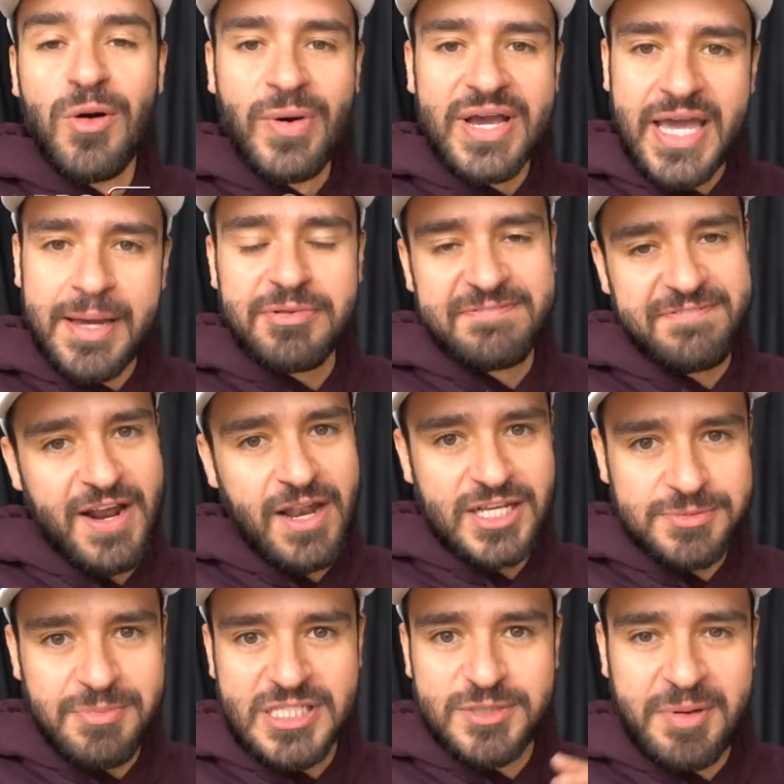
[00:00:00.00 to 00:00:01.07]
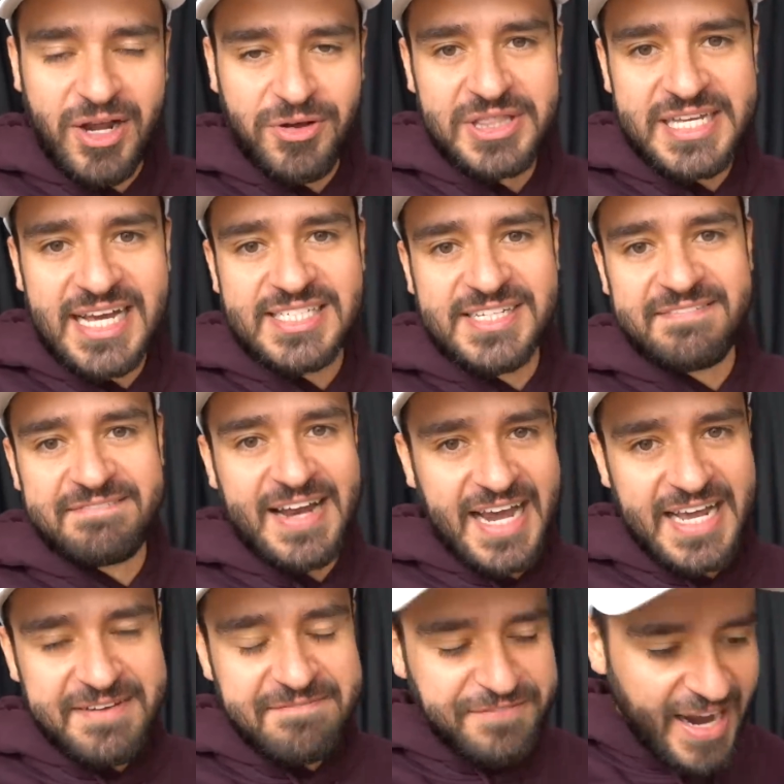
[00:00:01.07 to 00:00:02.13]
We came to finalize my spec on the
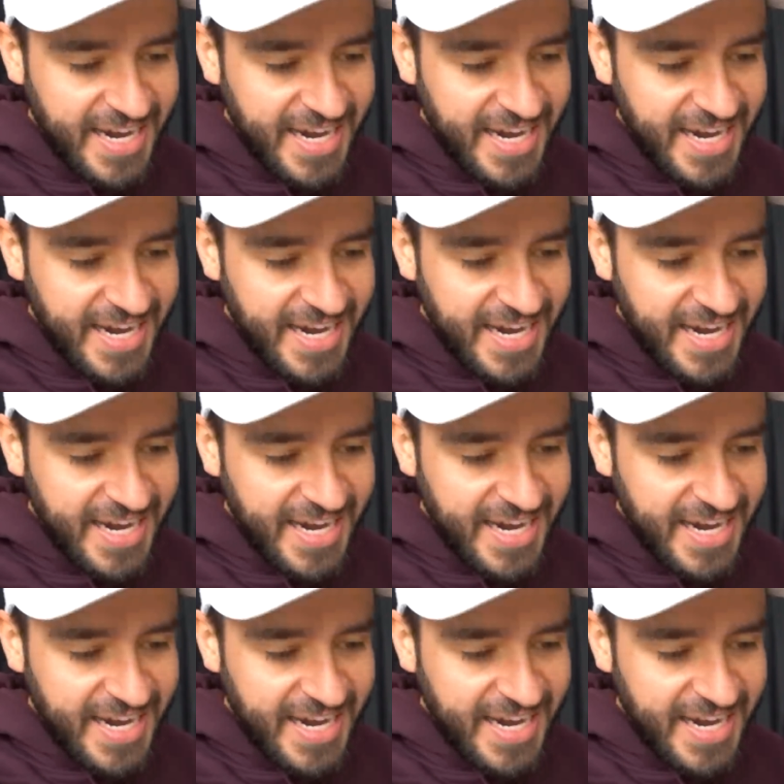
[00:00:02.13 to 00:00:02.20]
SF90.